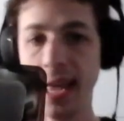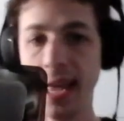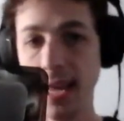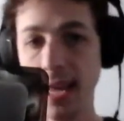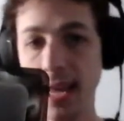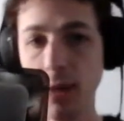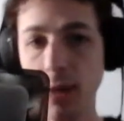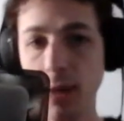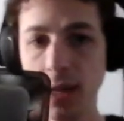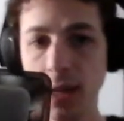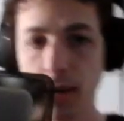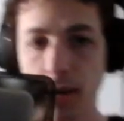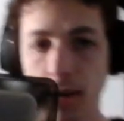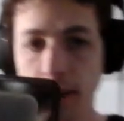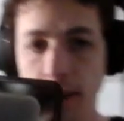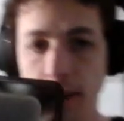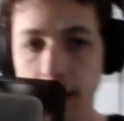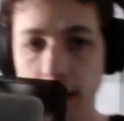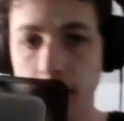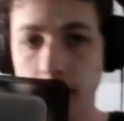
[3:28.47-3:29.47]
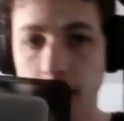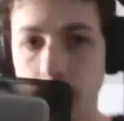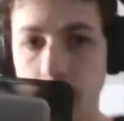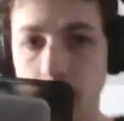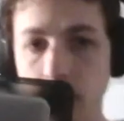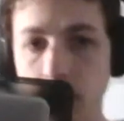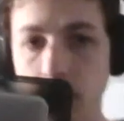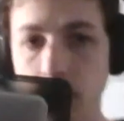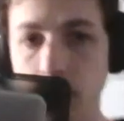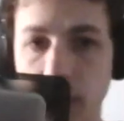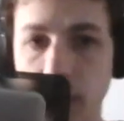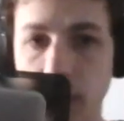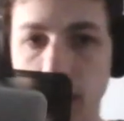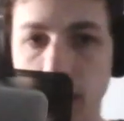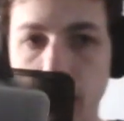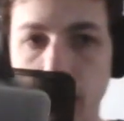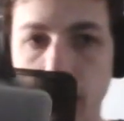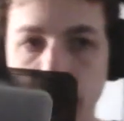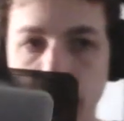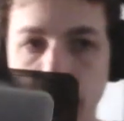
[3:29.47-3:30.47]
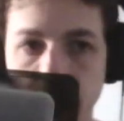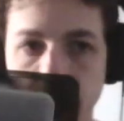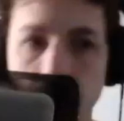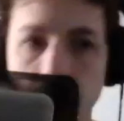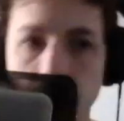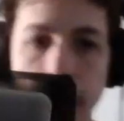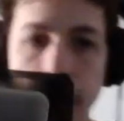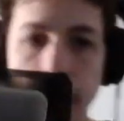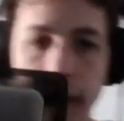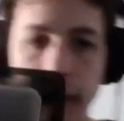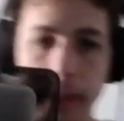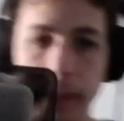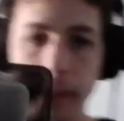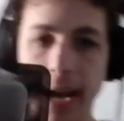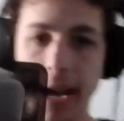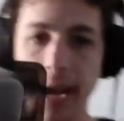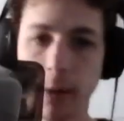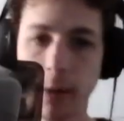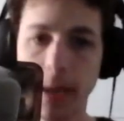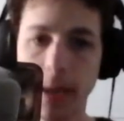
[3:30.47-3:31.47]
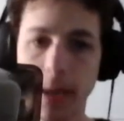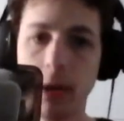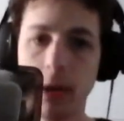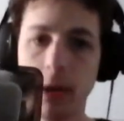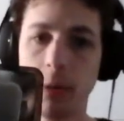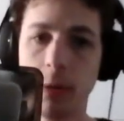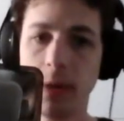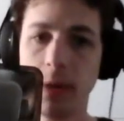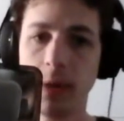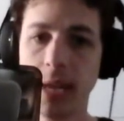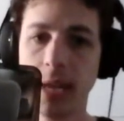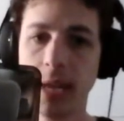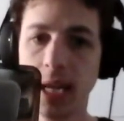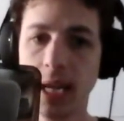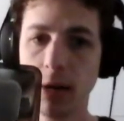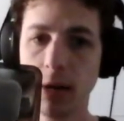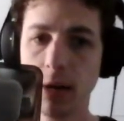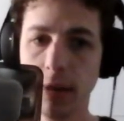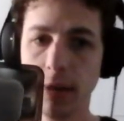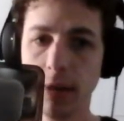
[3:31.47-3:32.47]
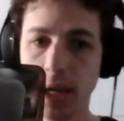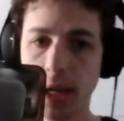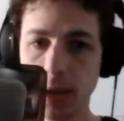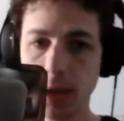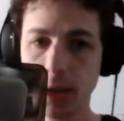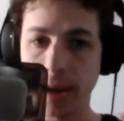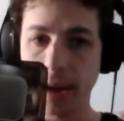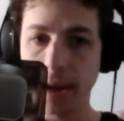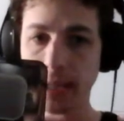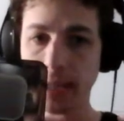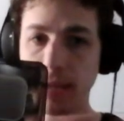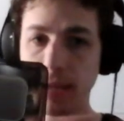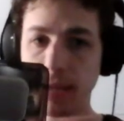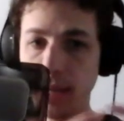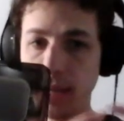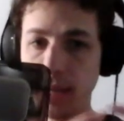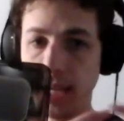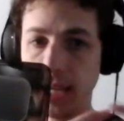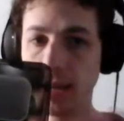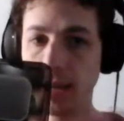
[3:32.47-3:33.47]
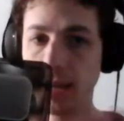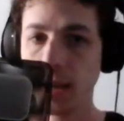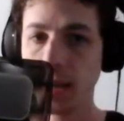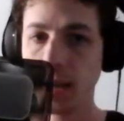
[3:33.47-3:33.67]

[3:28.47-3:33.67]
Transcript: You can hear the characters, you can hear the background, but you can't hear the interactivity,